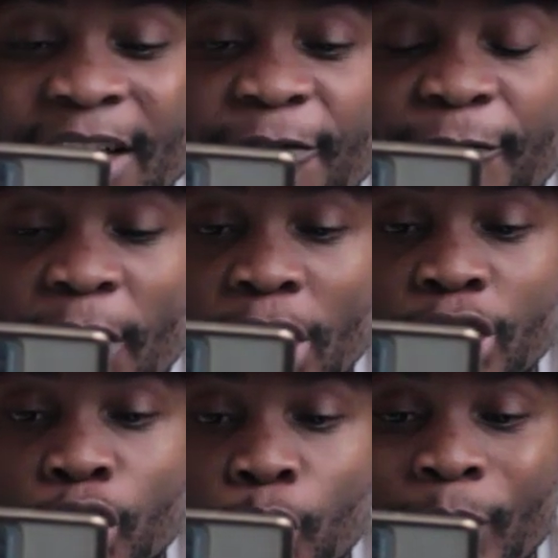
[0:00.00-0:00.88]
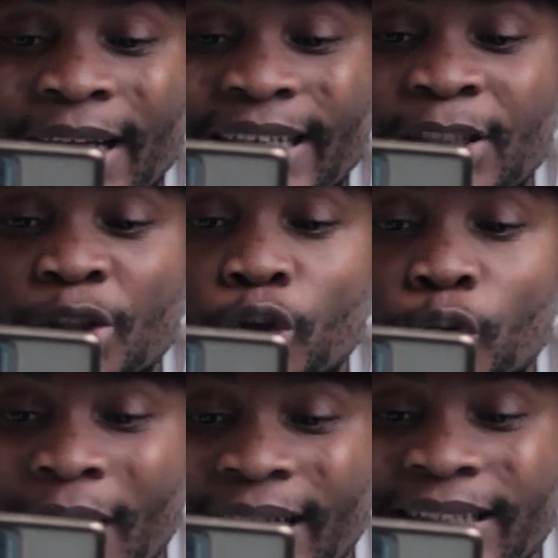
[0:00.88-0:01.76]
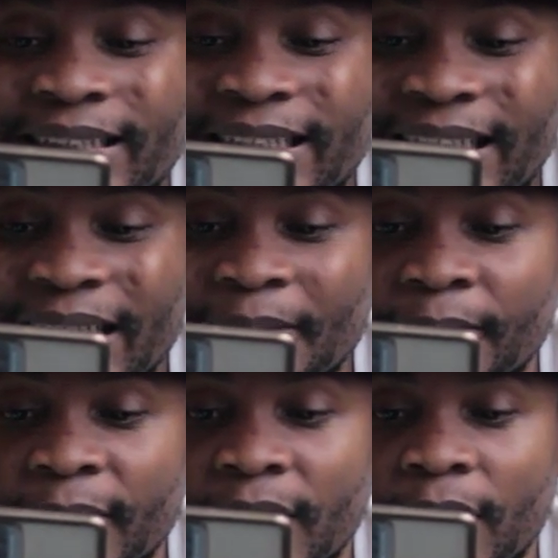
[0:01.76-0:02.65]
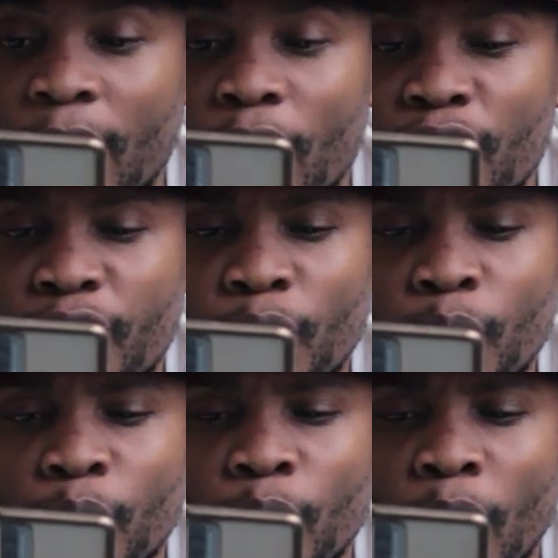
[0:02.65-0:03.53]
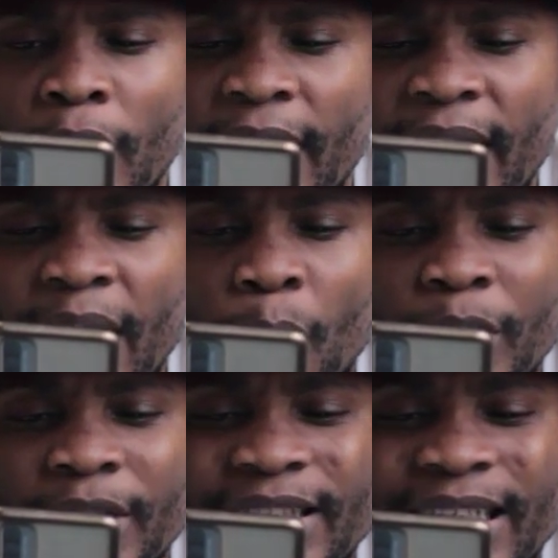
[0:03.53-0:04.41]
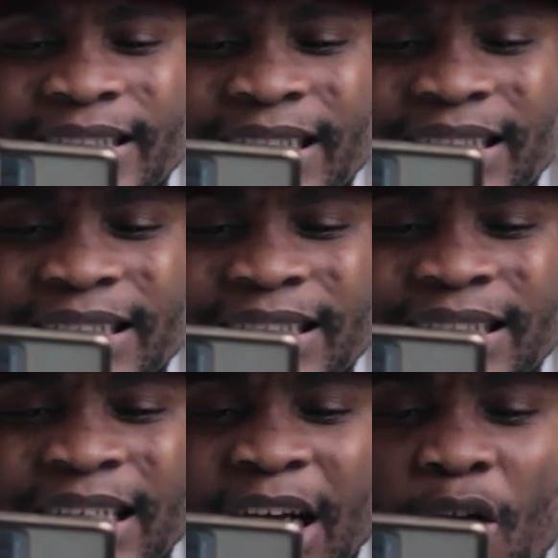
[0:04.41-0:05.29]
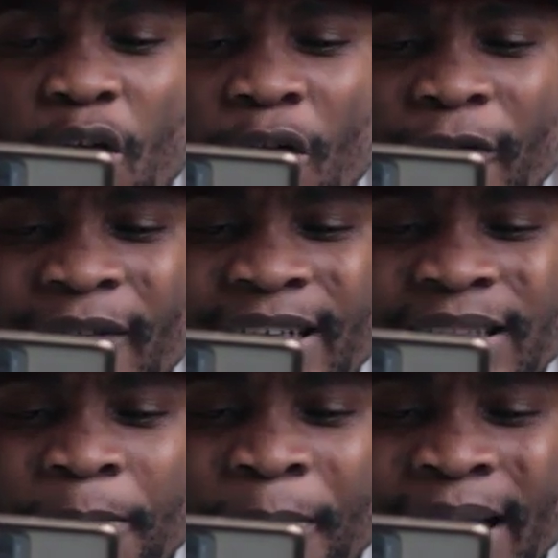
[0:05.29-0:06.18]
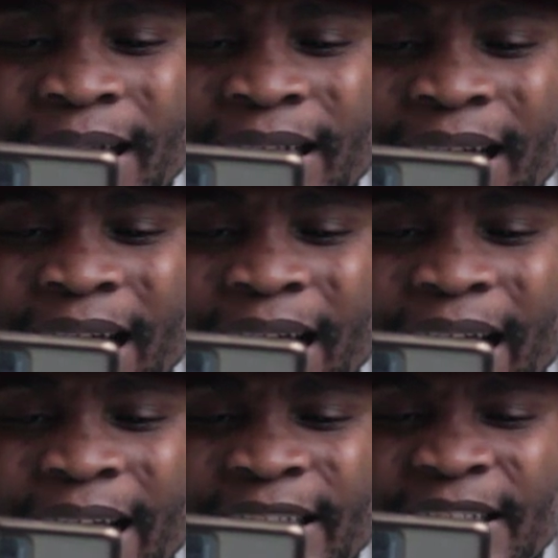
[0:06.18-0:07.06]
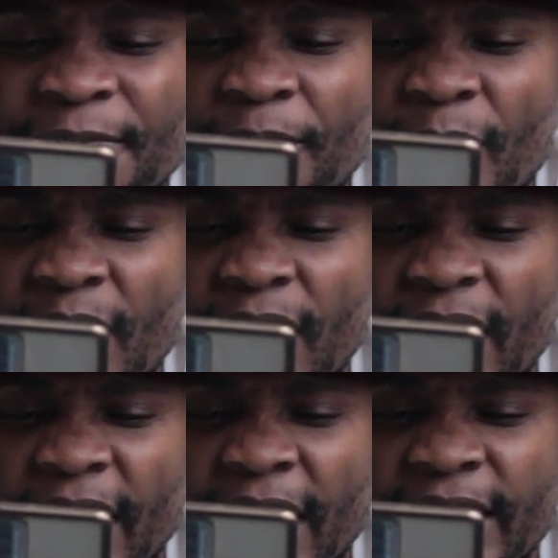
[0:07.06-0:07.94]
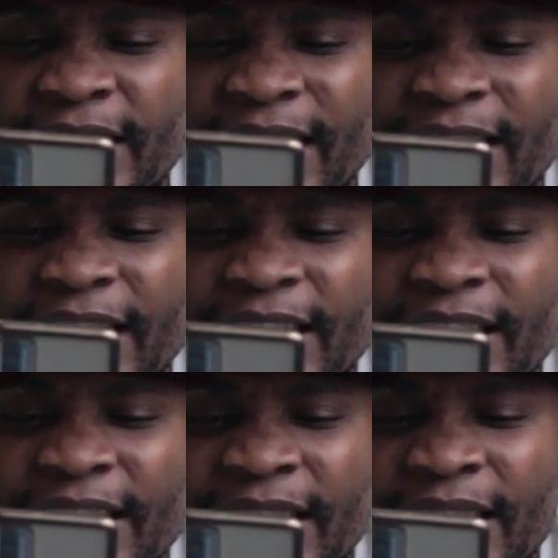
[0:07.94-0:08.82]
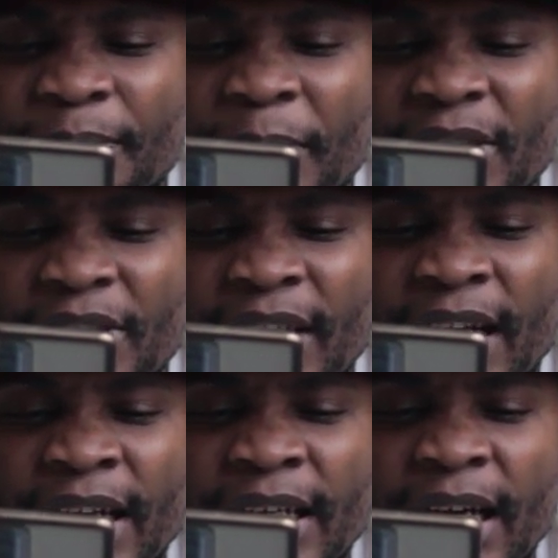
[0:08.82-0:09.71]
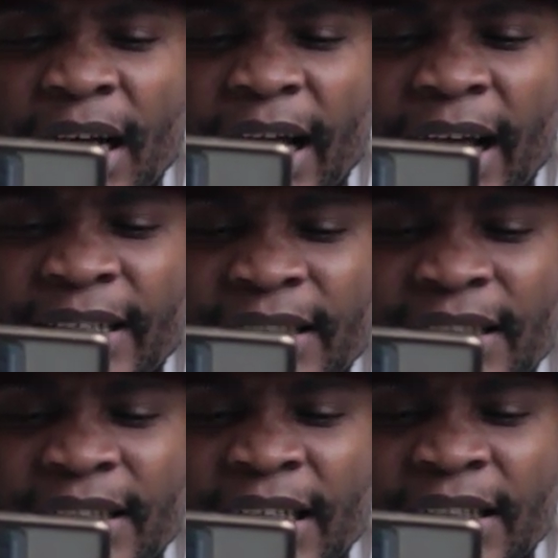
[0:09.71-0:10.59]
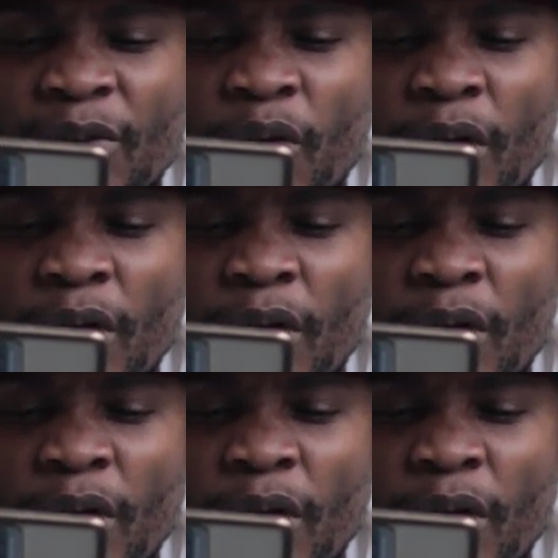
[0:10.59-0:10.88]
Referred to the insurance scheme through which the ZCC offers burial and dreaded disease personal accident